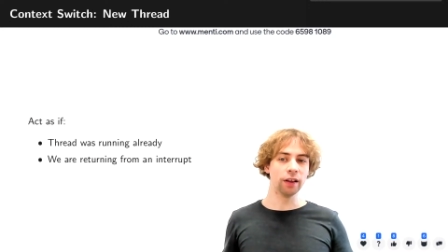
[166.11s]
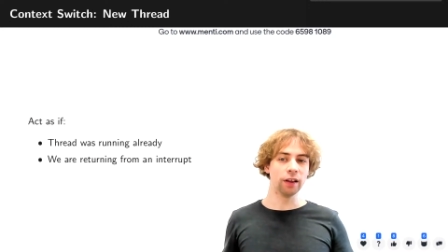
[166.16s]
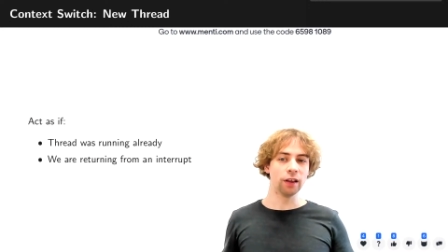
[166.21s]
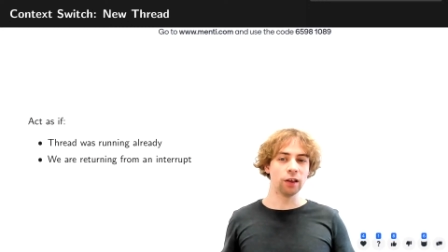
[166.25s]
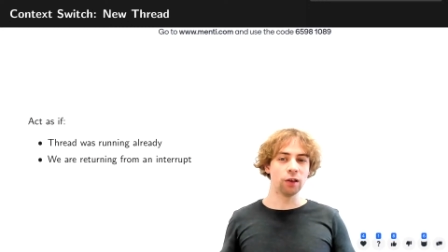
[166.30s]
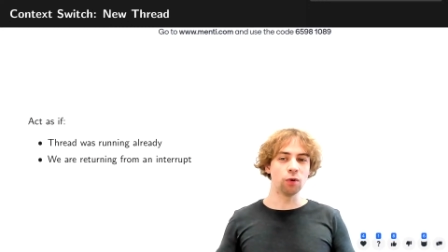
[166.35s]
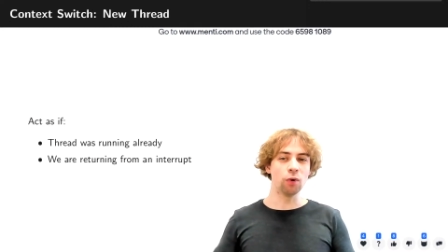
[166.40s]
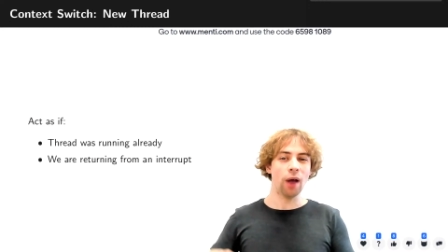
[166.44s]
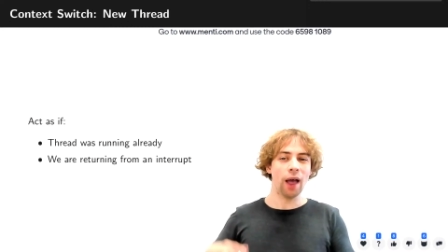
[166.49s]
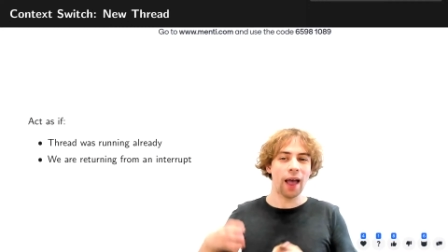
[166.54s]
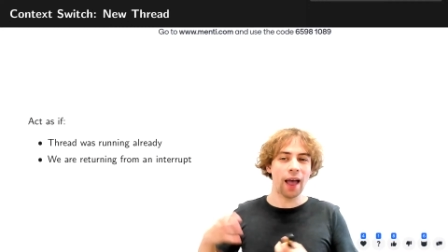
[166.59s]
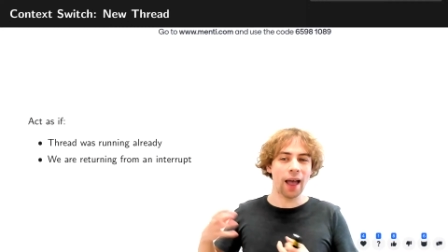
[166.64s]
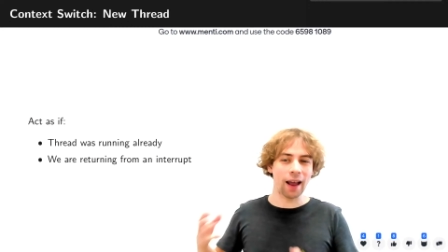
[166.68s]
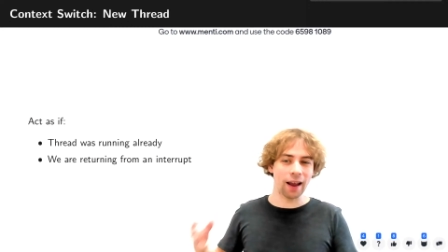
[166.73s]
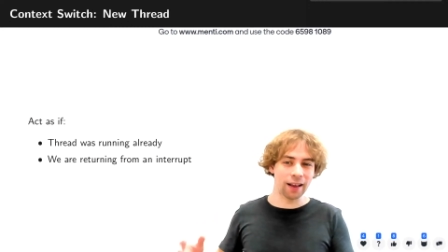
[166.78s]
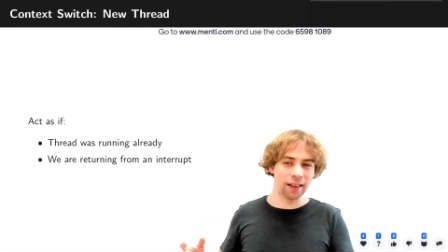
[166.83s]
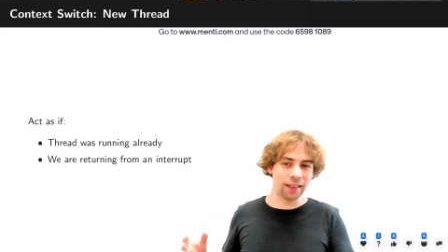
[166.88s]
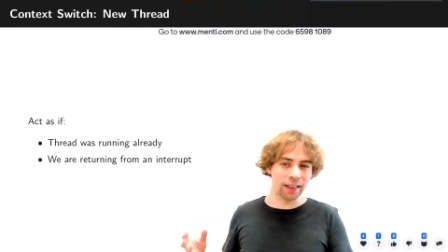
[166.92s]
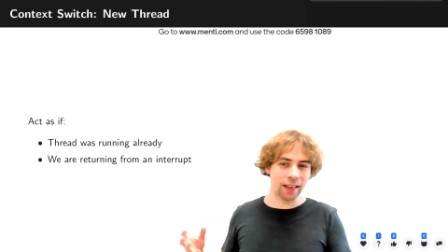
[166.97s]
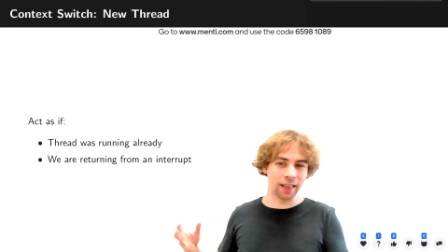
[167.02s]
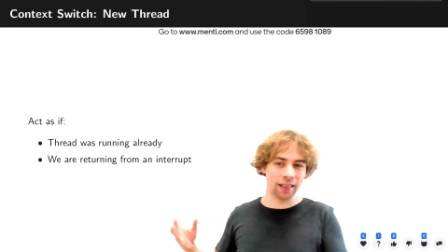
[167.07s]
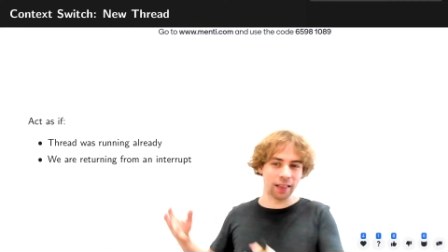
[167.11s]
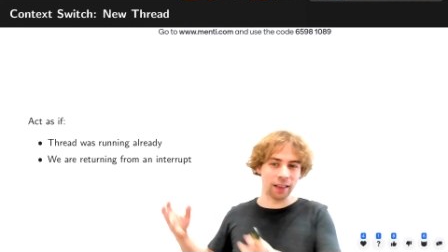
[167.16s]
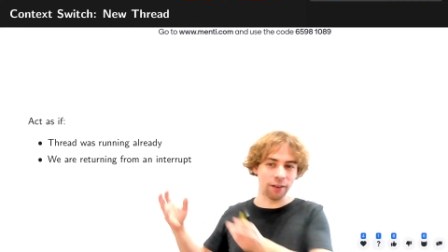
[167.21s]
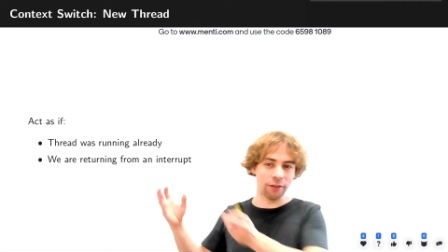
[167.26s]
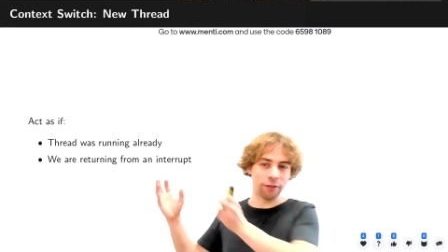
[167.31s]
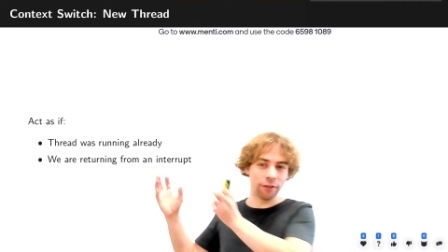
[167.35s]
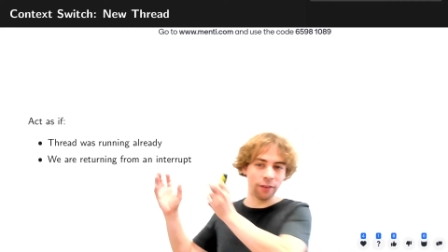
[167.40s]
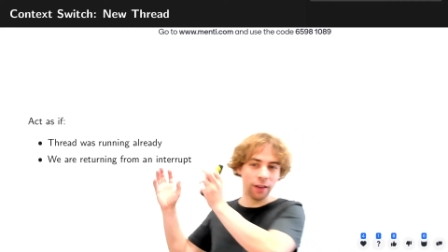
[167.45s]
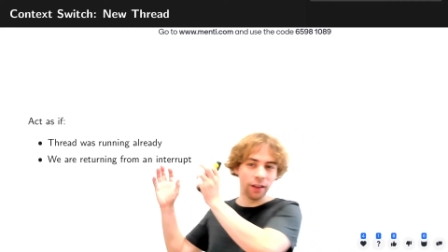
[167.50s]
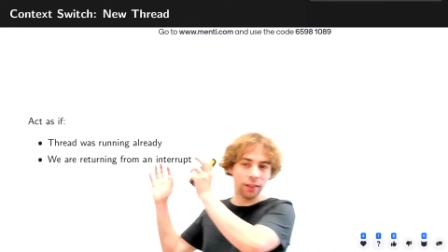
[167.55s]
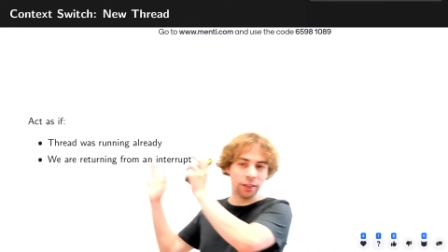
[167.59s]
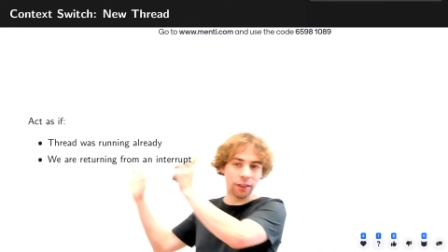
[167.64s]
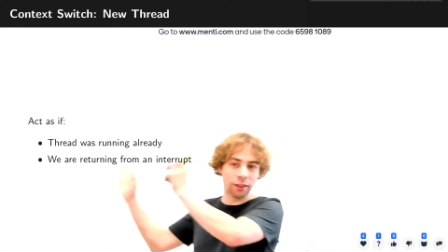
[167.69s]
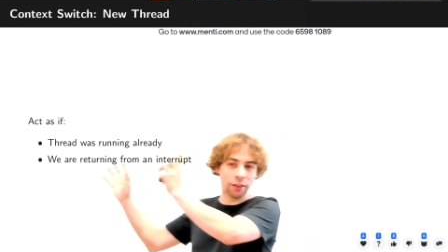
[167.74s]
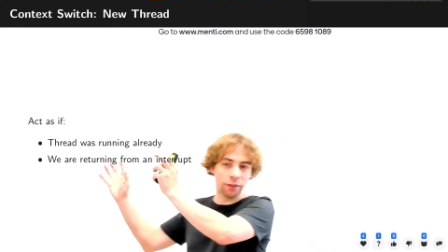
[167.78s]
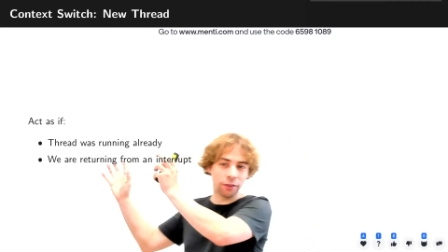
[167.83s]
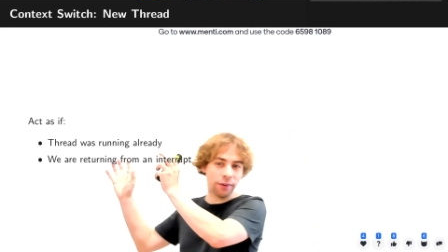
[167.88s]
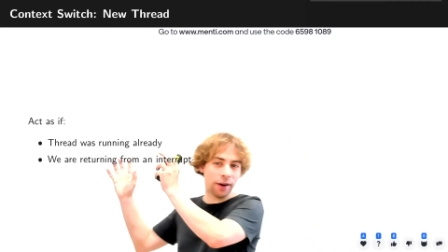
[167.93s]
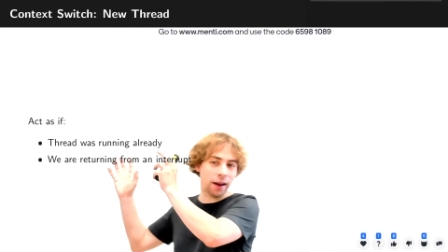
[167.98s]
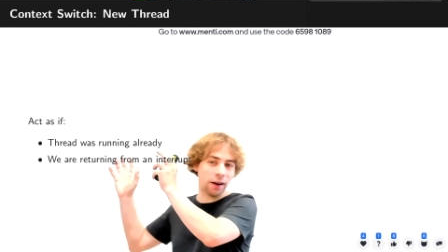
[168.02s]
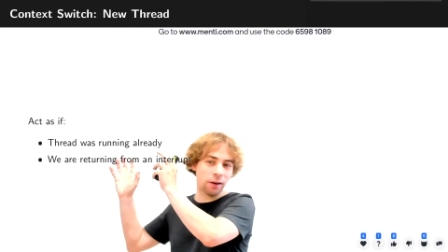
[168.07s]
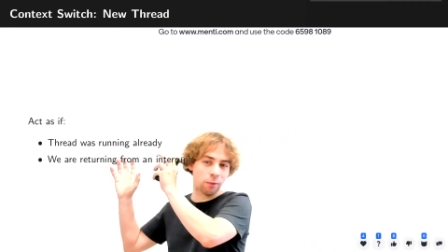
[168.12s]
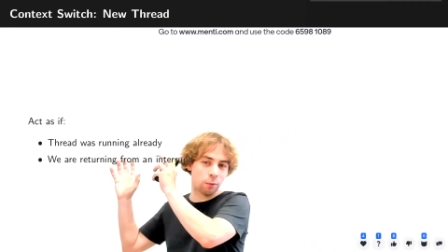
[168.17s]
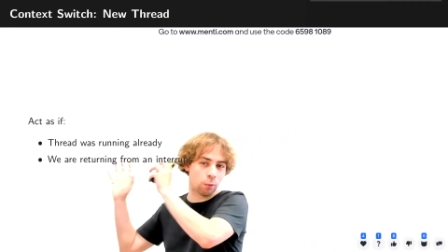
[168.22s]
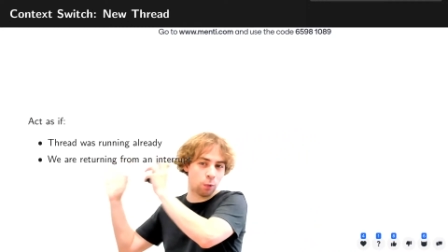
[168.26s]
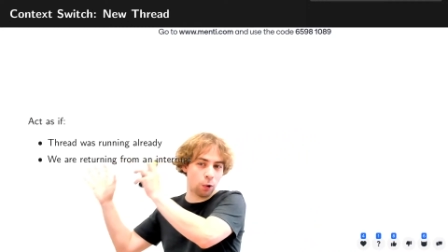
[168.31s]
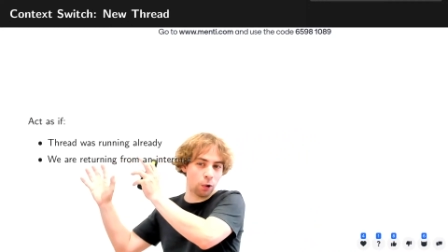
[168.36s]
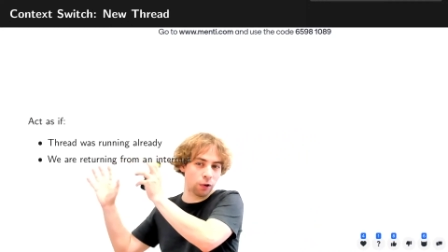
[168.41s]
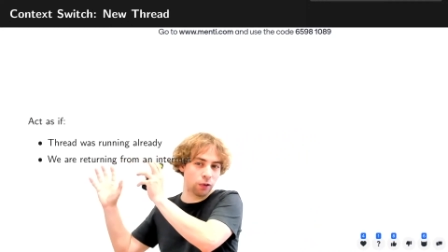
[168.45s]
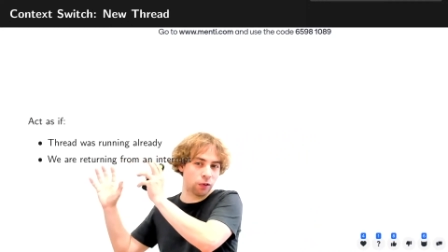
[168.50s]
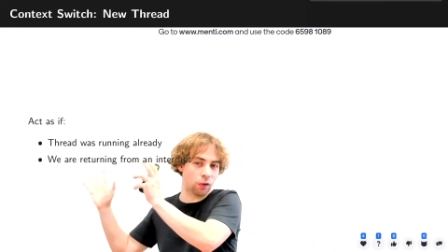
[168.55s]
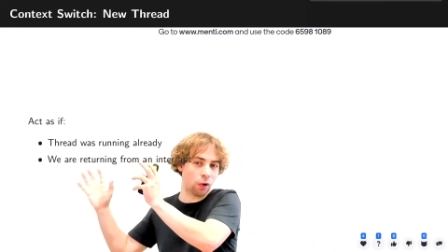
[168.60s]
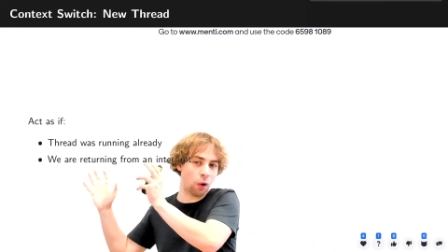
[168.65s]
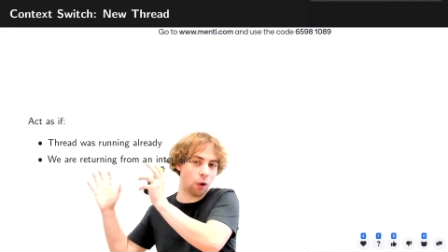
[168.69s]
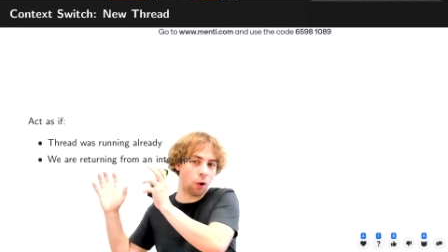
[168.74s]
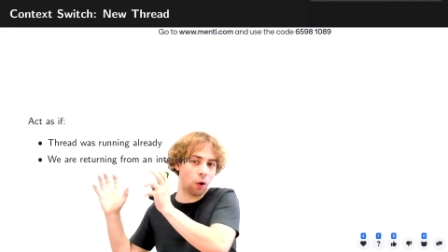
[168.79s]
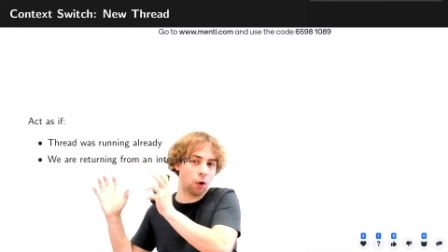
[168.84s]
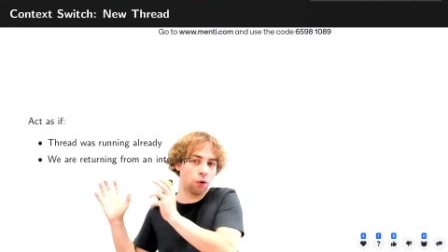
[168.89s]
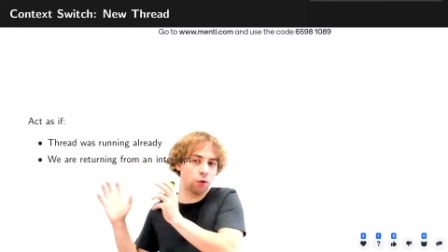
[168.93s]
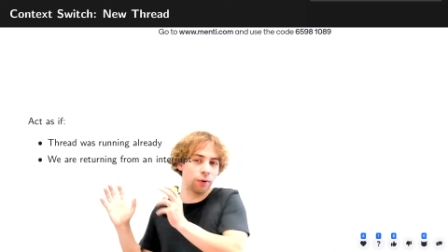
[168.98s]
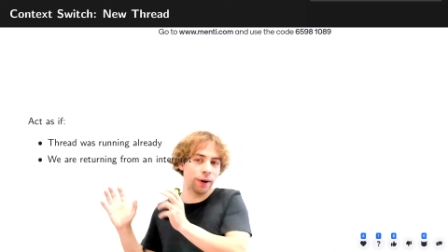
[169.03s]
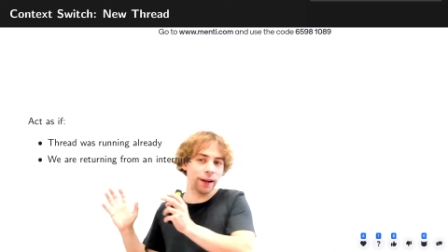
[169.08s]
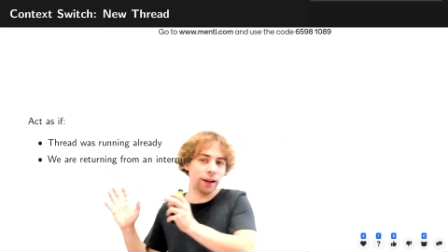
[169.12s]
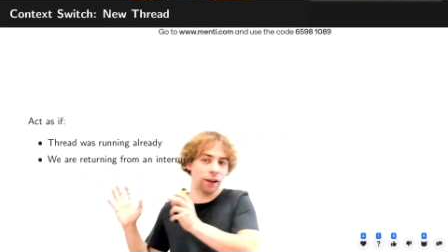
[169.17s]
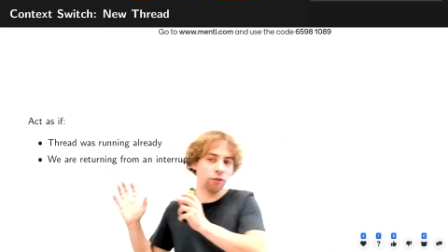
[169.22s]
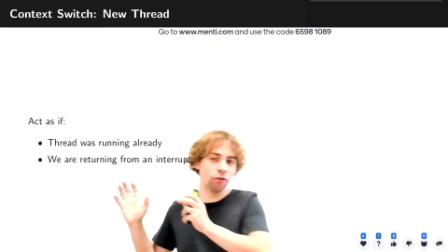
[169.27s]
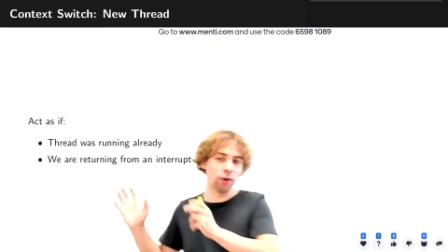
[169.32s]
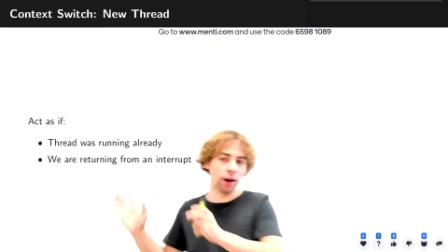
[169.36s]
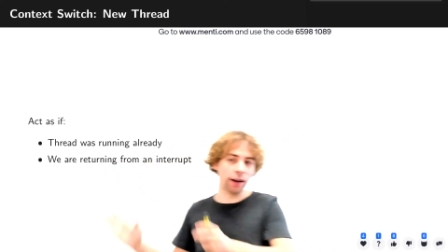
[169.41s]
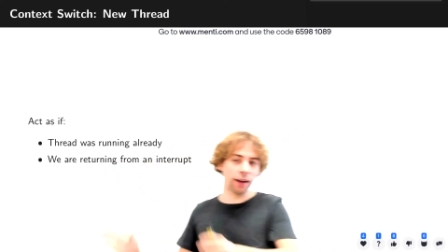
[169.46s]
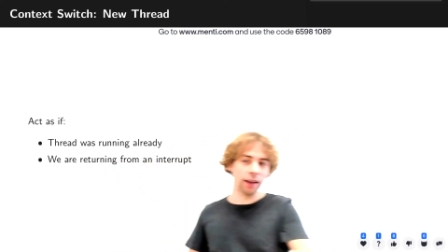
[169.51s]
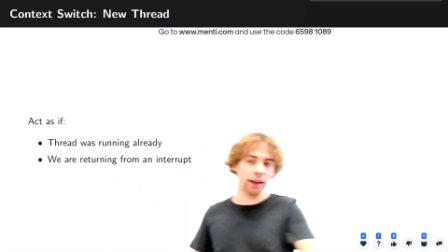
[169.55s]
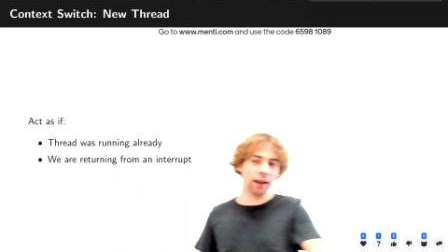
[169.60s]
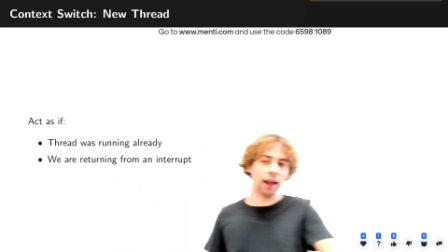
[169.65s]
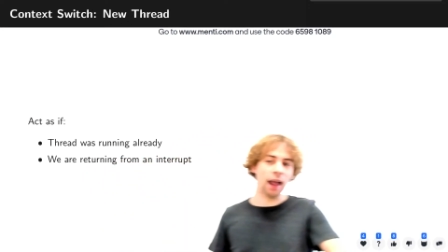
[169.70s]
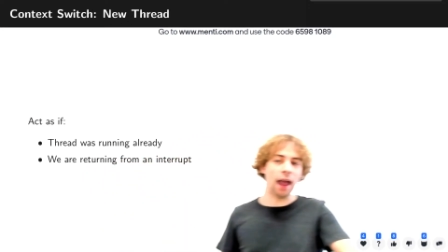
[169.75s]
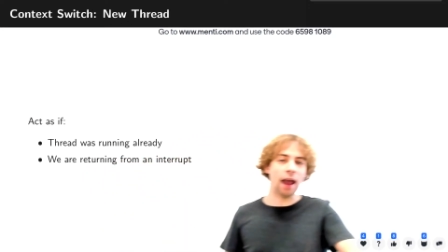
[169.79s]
you act as if the thread was already running